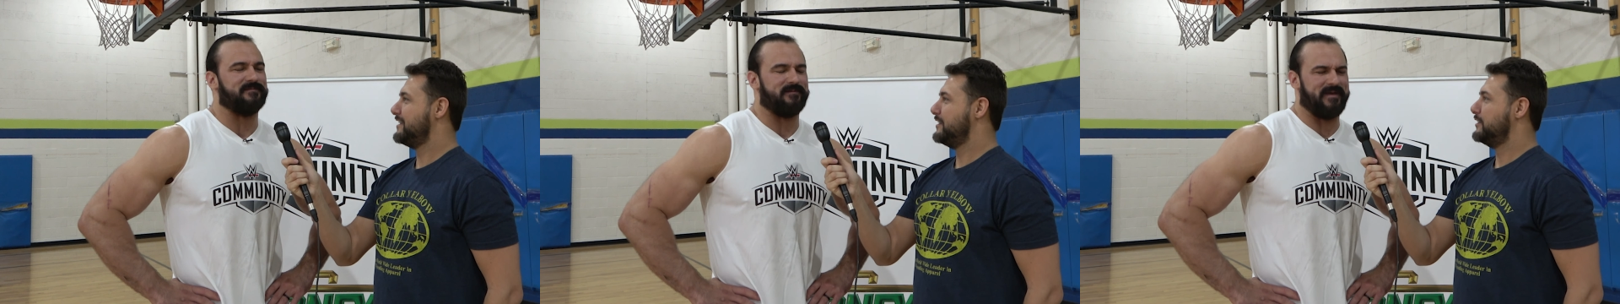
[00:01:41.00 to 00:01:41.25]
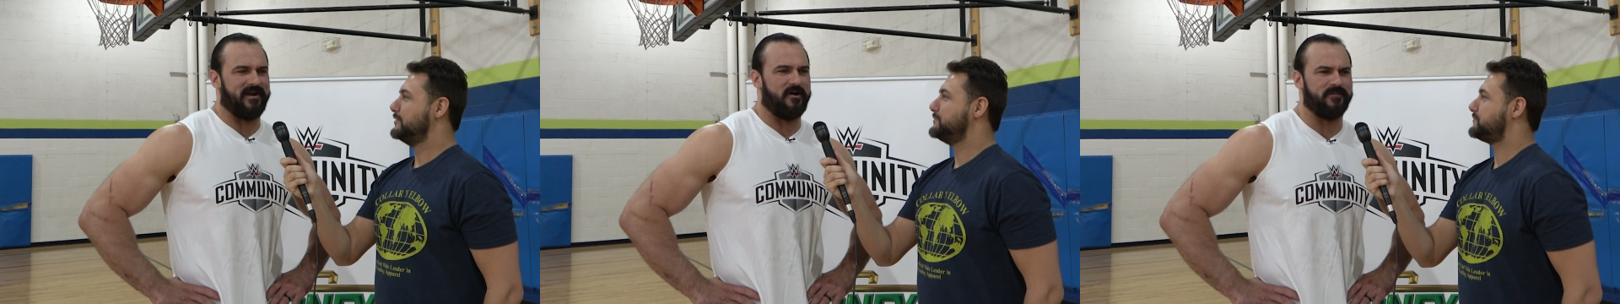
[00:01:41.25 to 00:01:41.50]
Speaker 1: I'm like,
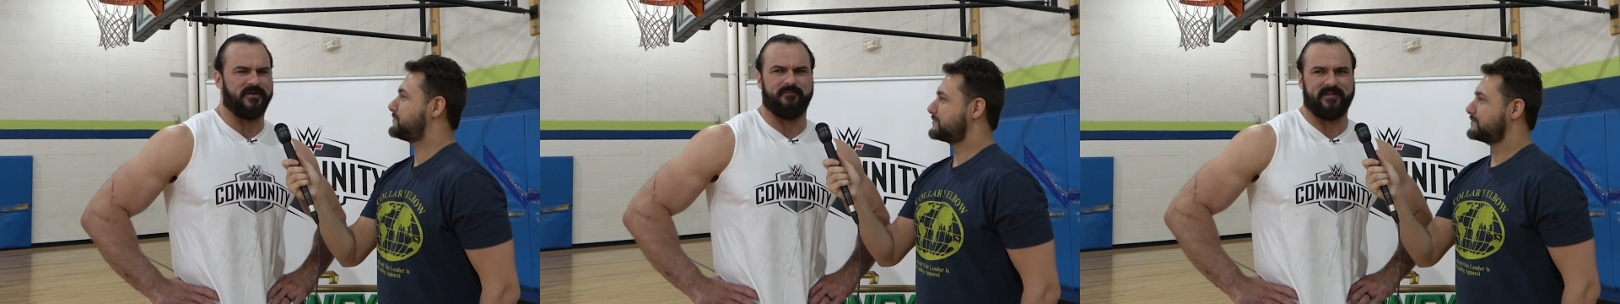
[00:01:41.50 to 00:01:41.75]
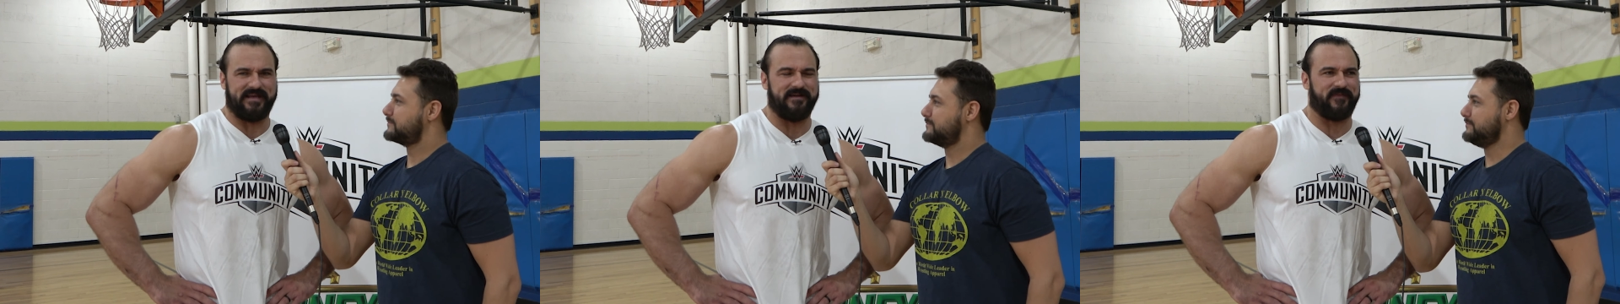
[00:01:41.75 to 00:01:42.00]
man, I hope they don't
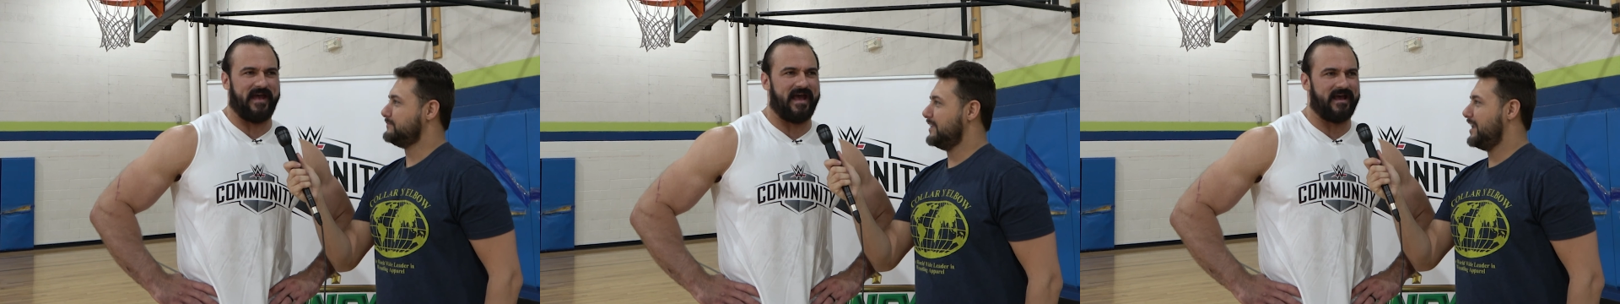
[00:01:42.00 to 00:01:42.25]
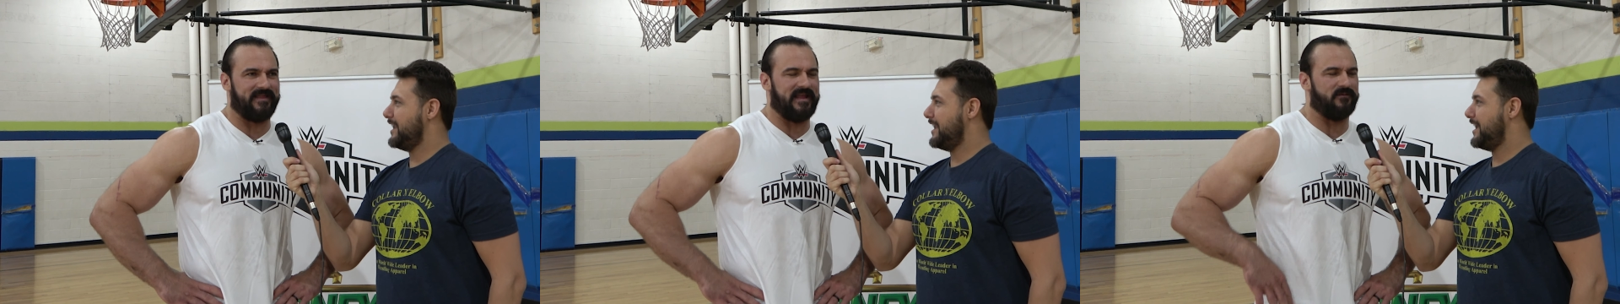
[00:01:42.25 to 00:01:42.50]
believe
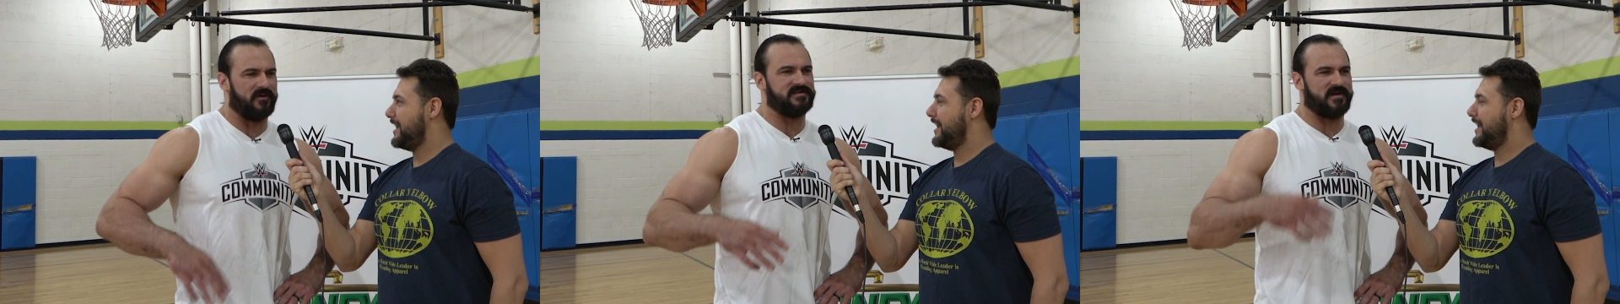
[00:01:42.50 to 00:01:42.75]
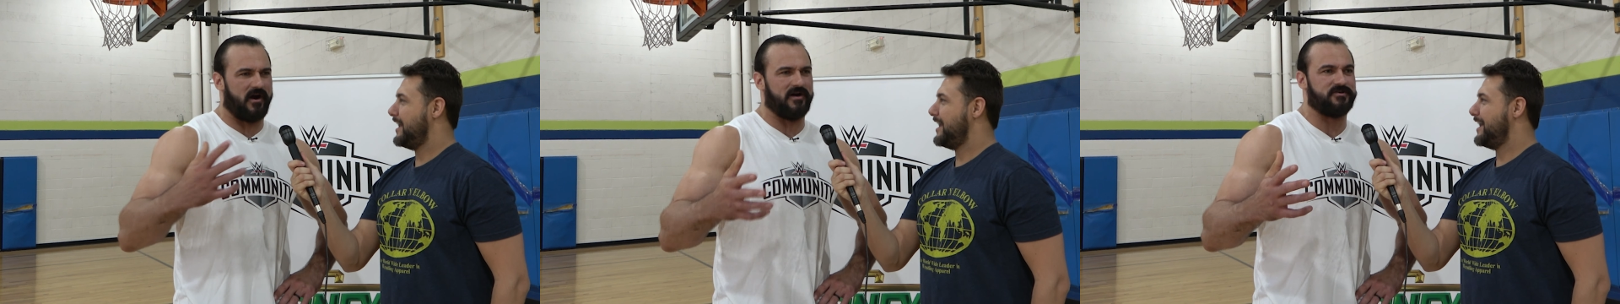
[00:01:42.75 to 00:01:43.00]
that. And then the ones
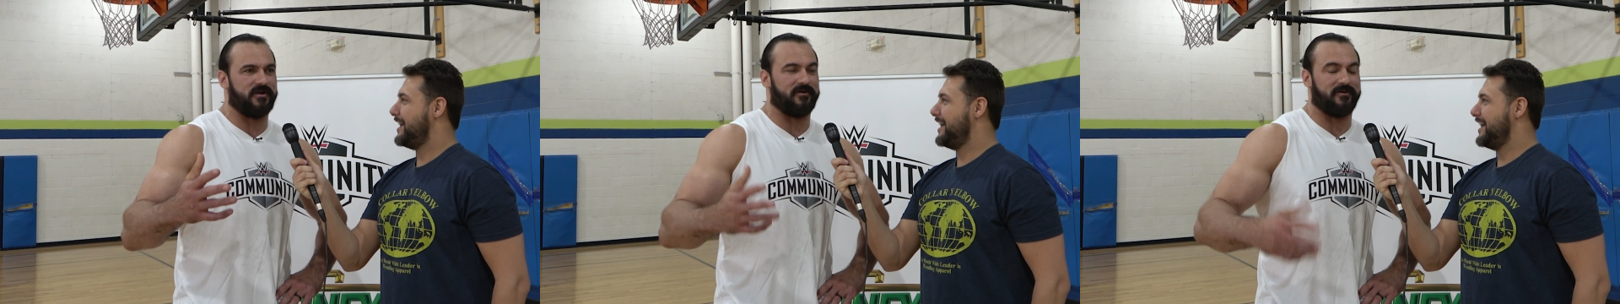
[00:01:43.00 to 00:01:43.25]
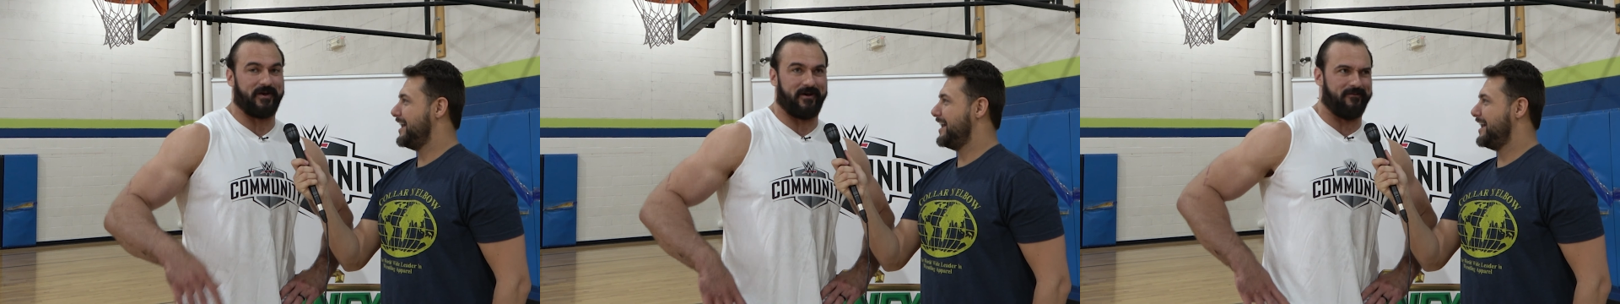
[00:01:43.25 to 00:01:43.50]
that aren't true, I
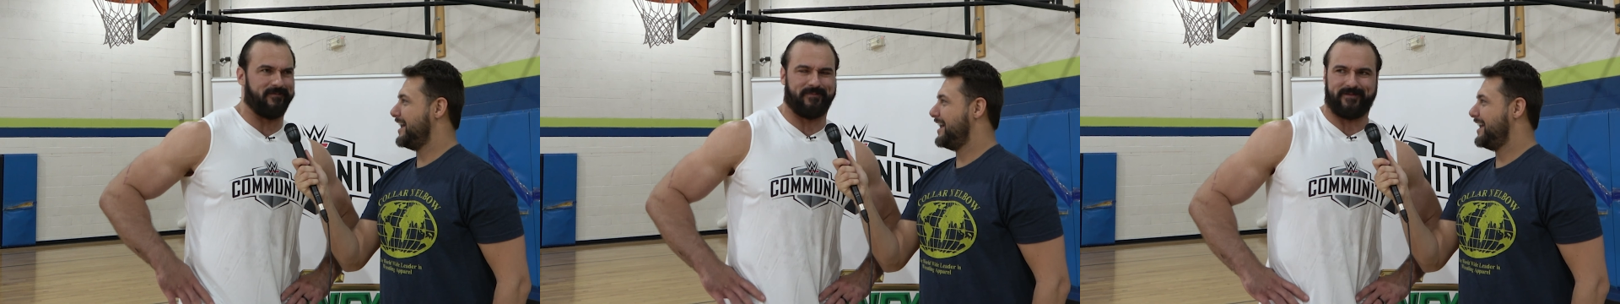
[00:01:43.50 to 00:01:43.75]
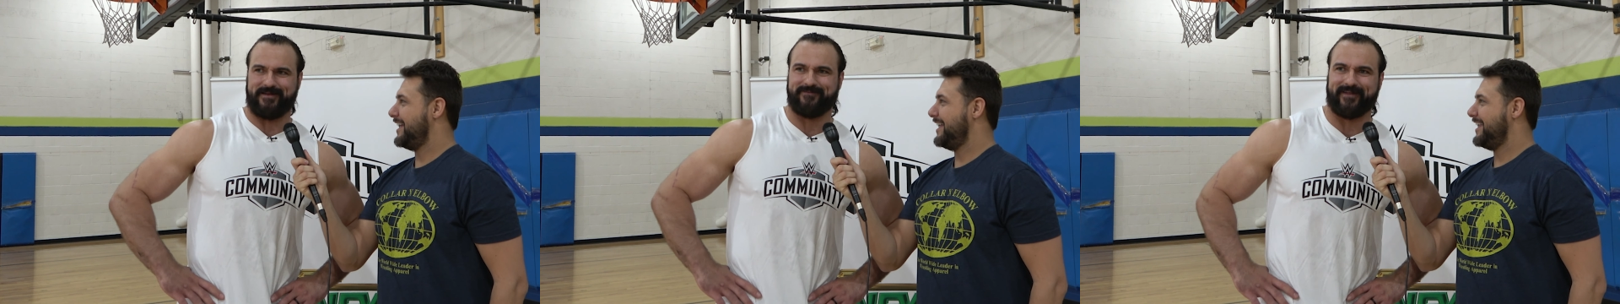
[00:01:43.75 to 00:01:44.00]
go, God, I hope they
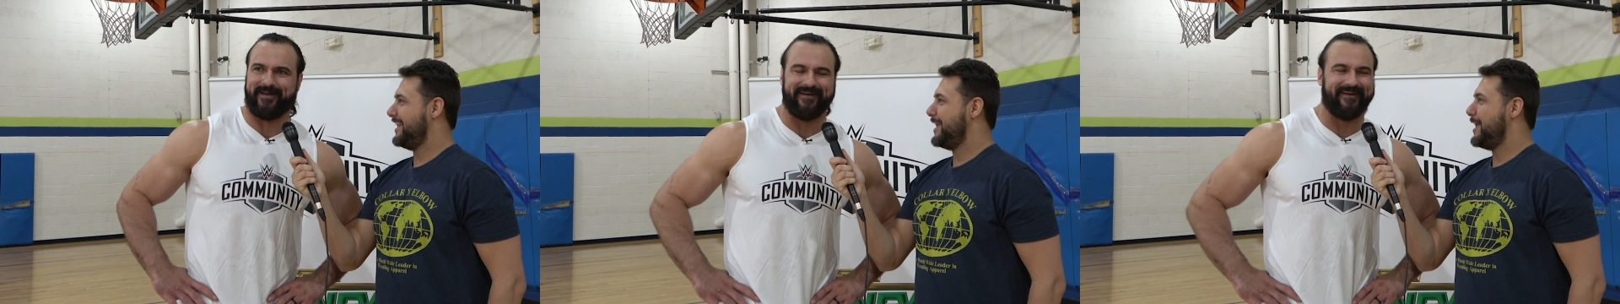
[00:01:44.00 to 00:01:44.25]
believe that.